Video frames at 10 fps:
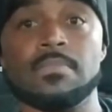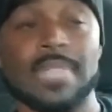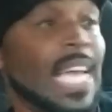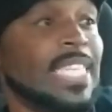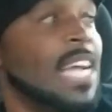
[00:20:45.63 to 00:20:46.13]

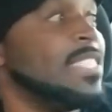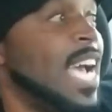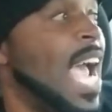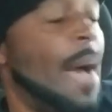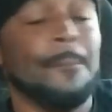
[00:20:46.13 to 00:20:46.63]
They
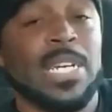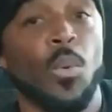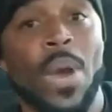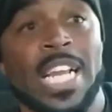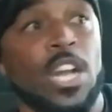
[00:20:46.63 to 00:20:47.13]
haven't been
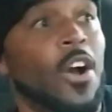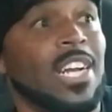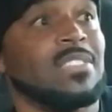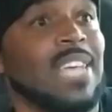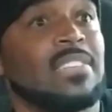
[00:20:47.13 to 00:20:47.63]
a winning
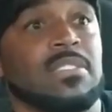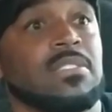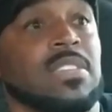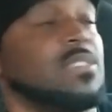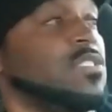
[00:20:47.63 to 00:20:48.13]
organization
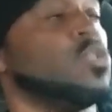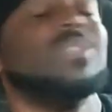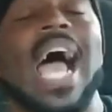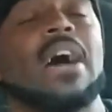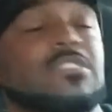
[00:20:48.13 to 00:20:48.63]
since
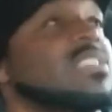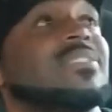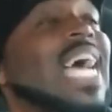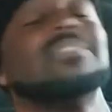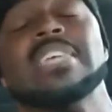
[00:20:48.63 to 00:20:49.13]

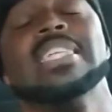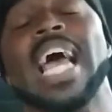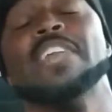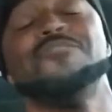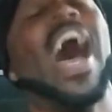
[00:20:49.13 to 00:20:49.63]

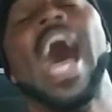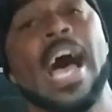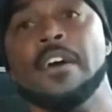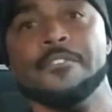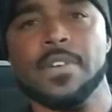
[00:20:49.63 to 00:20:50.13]

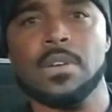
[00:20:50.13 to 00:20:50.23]
1995.